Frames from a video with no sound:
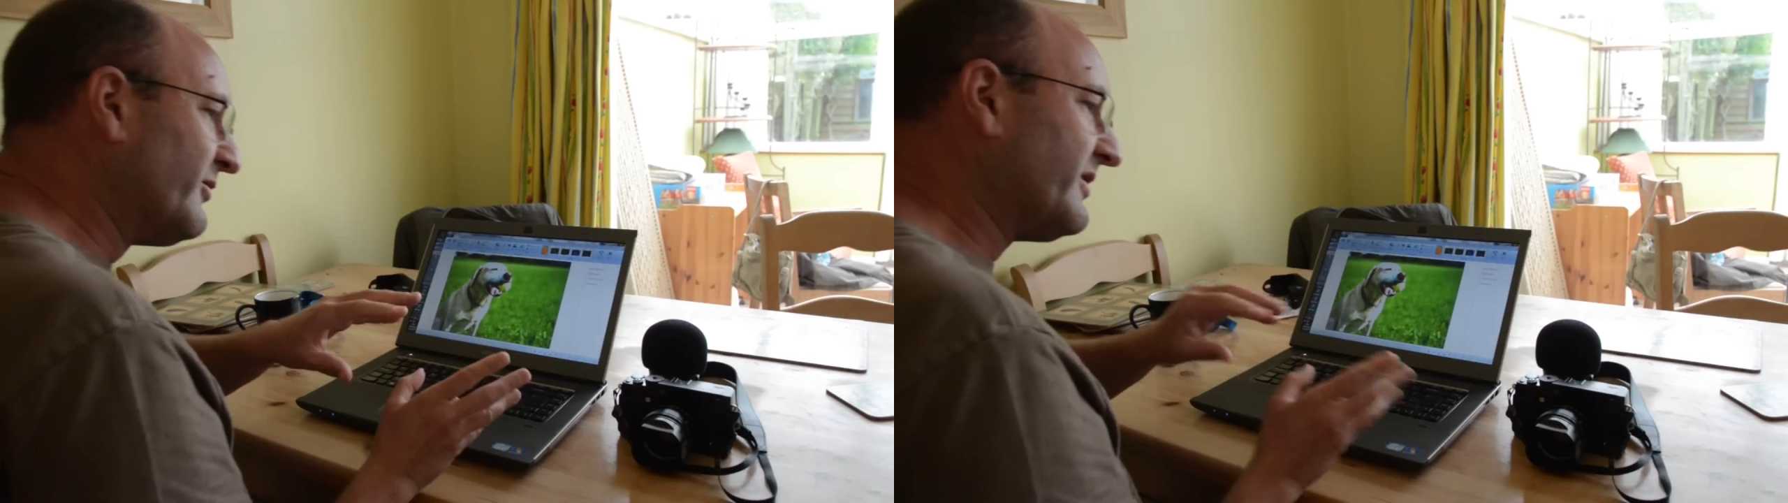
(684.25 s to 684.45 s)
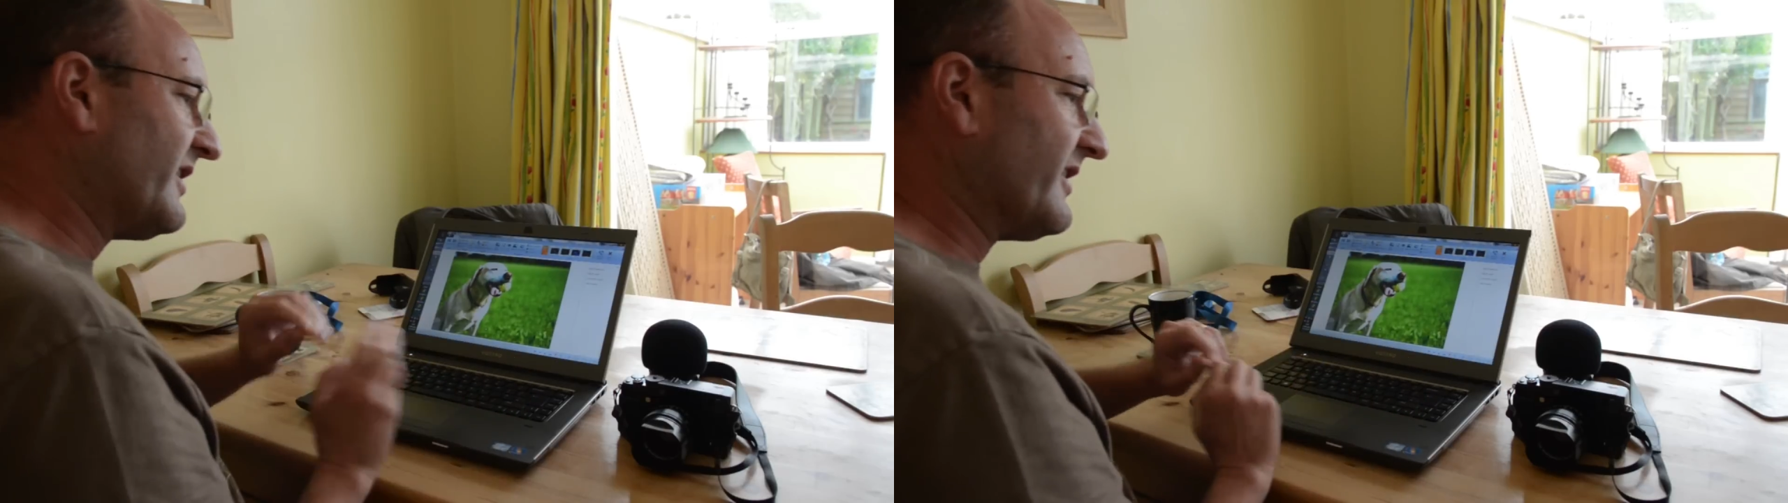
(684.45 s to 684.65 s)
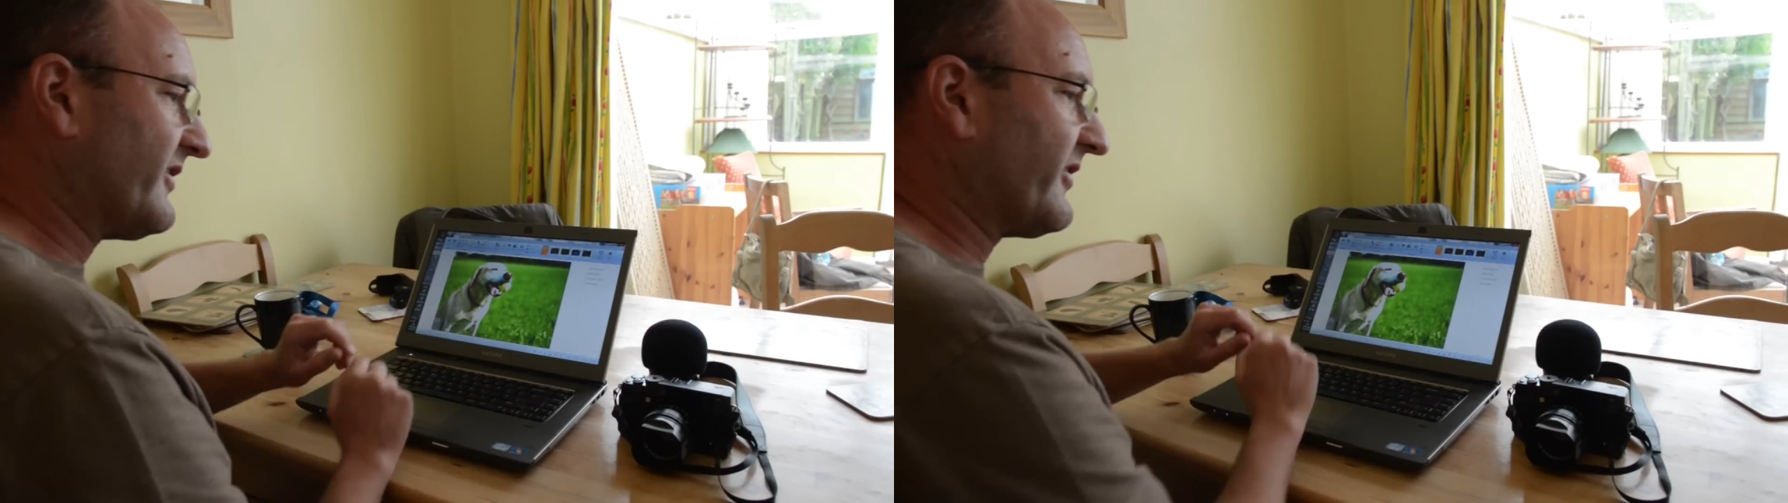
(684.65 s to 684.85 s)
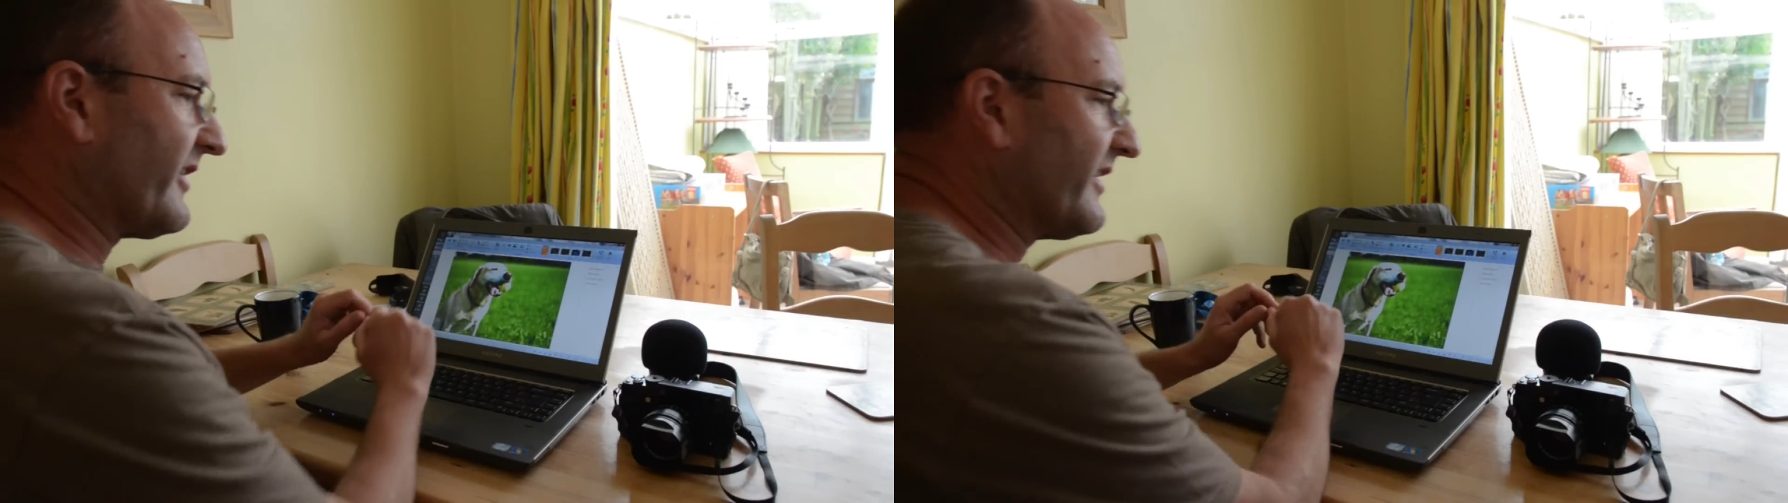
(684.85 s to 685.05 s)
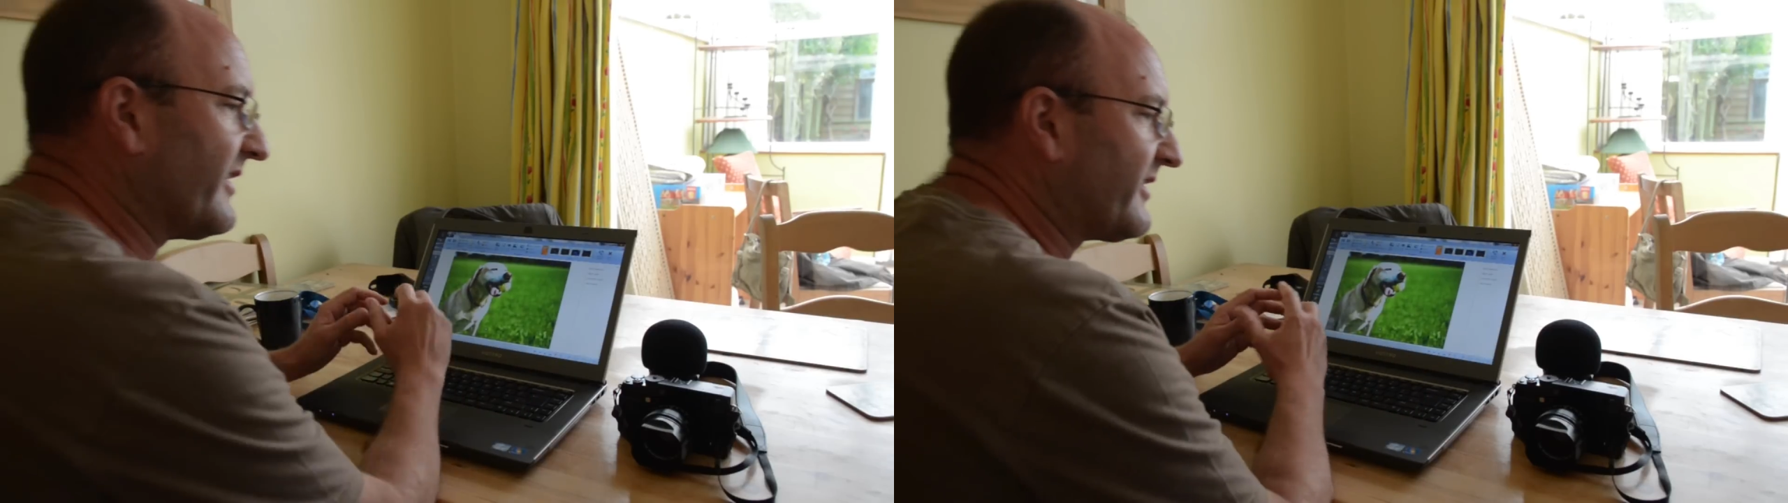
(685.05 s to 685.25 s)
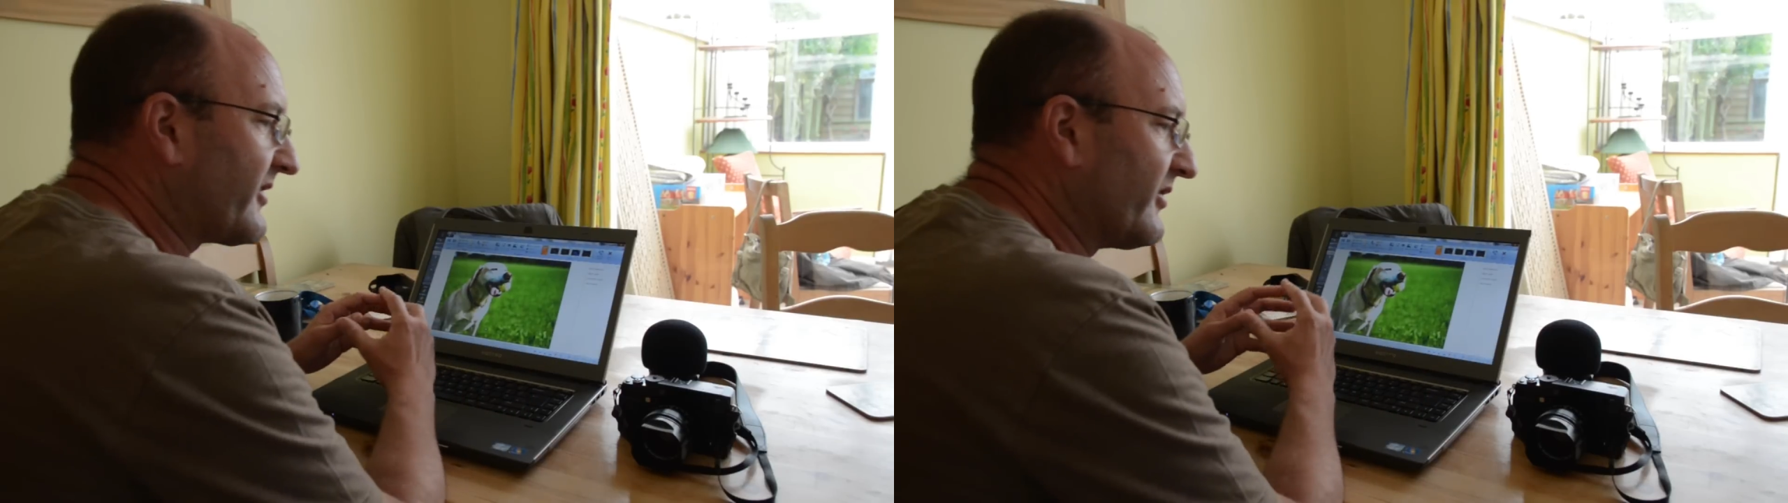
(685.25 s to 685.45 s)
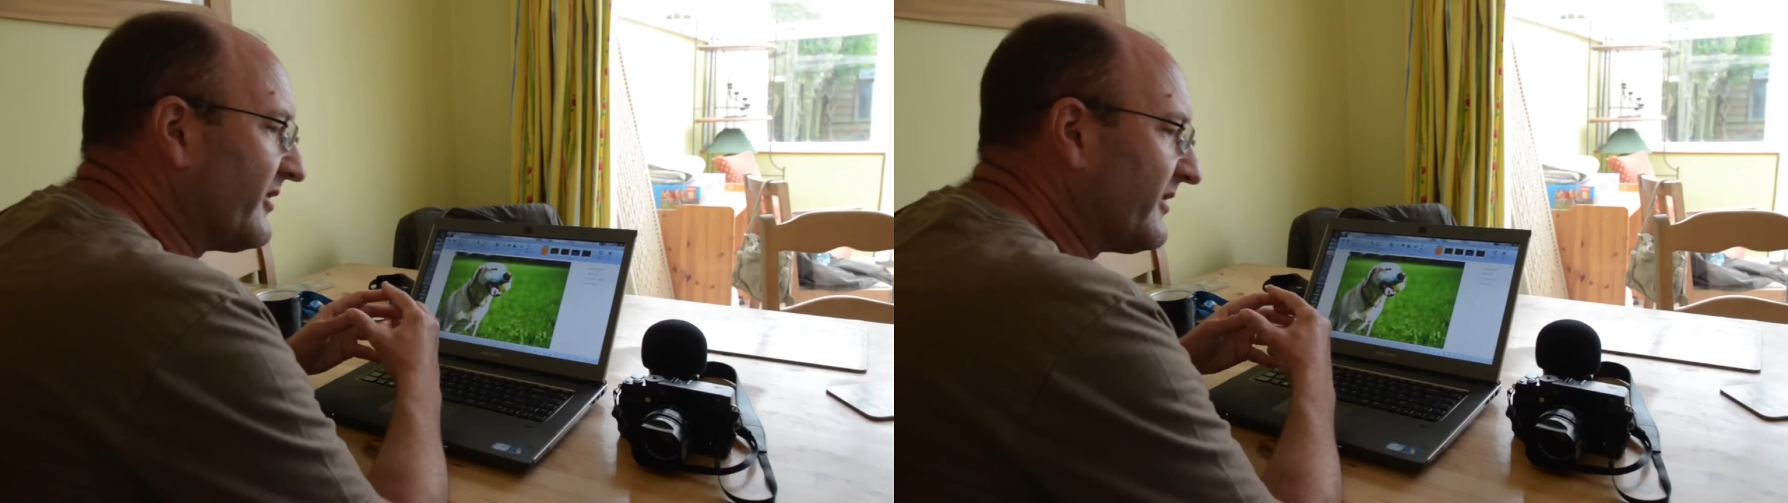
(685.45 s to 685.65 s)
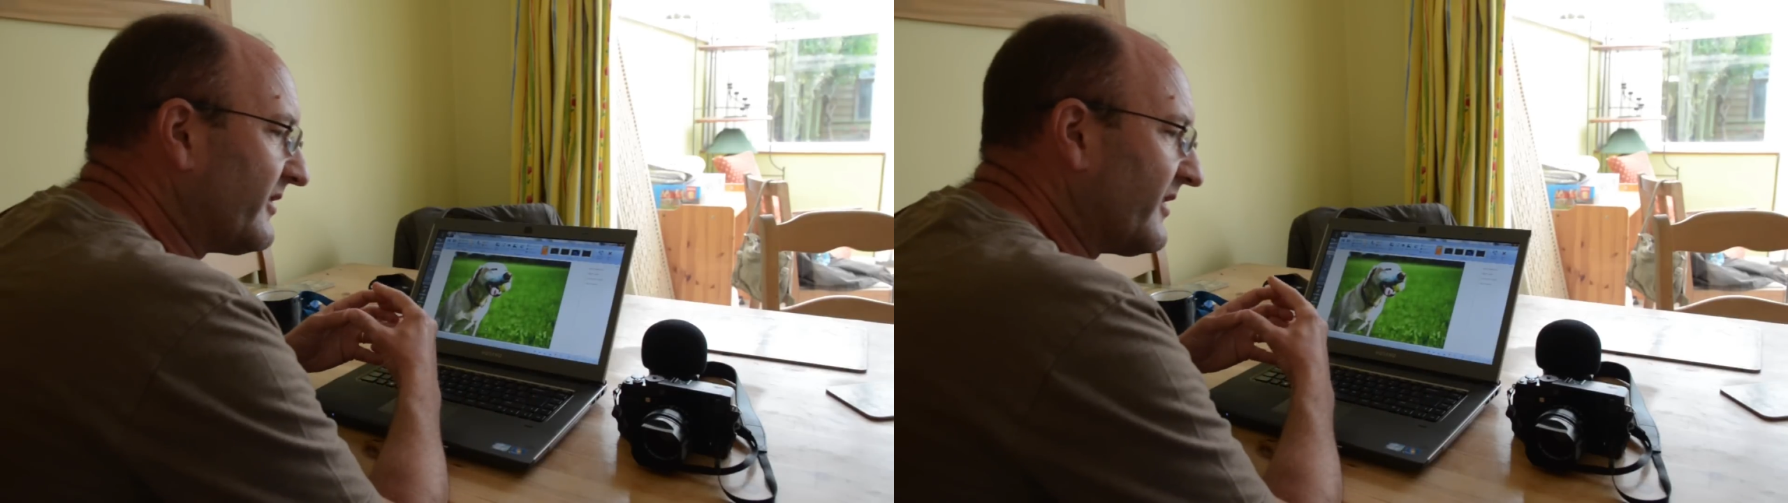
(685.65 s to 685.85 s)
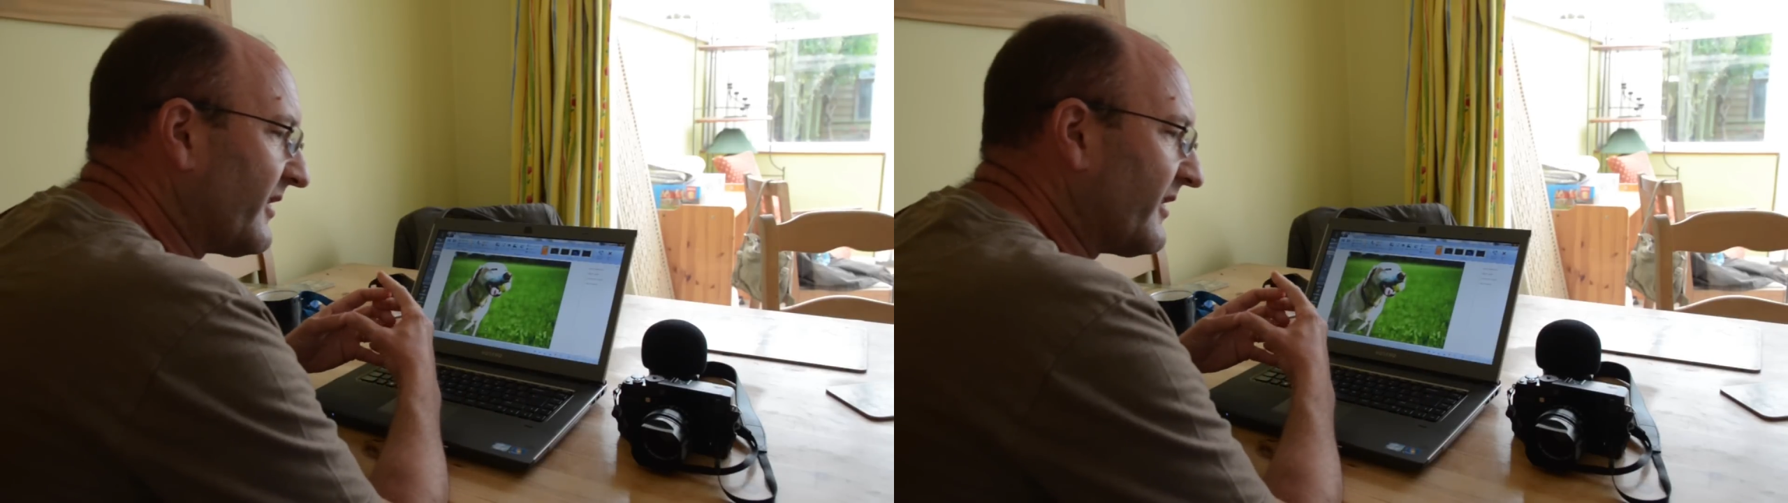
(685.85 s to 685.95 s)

think it's uh, it's gonna